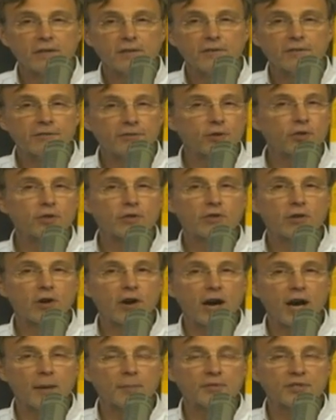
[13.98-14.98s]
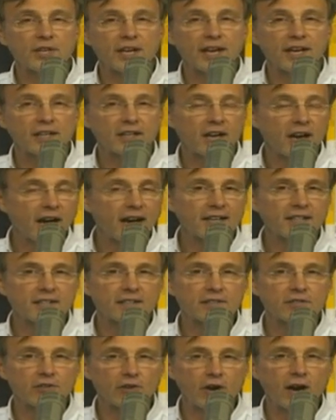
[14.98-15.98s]
food crops and
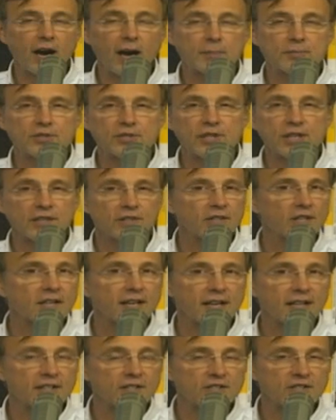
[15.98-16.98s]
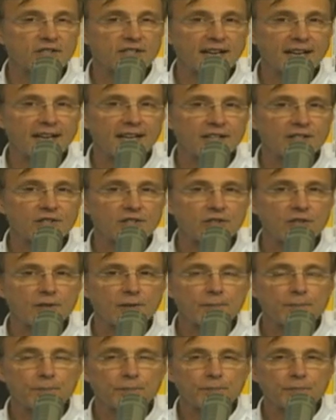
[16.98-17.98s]
cotton crops in the United States
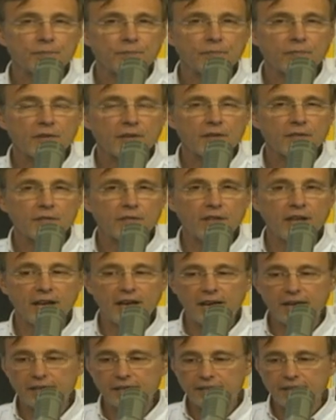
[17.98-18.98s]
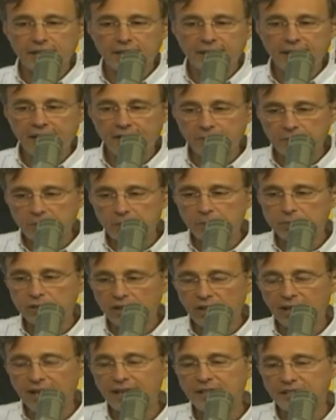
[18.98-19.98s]
that have been
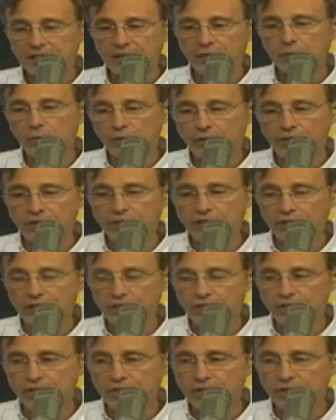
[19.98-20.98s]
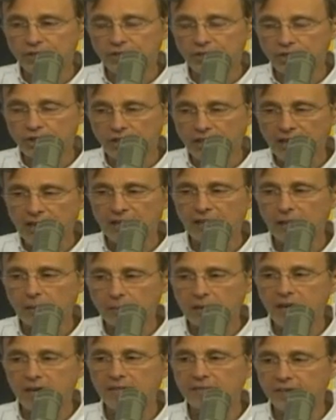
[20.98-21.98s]
planted with these genetically
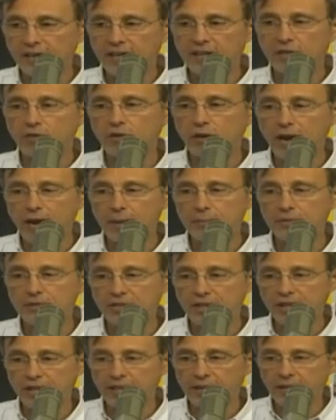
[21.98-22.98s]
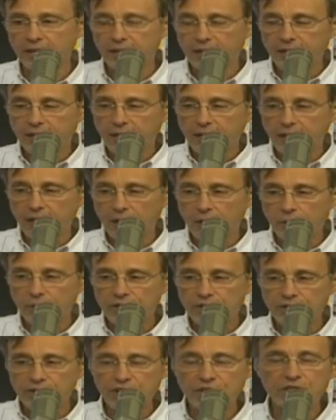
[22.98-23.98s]
modified crops that are
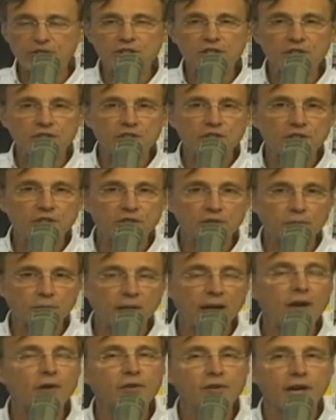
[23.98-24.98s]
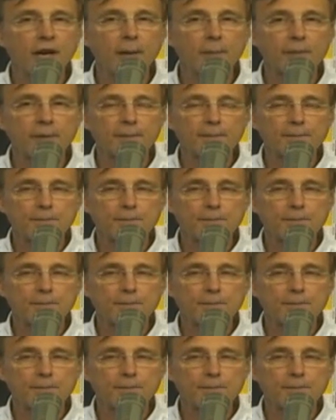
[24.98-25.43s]
resistant to Roundup.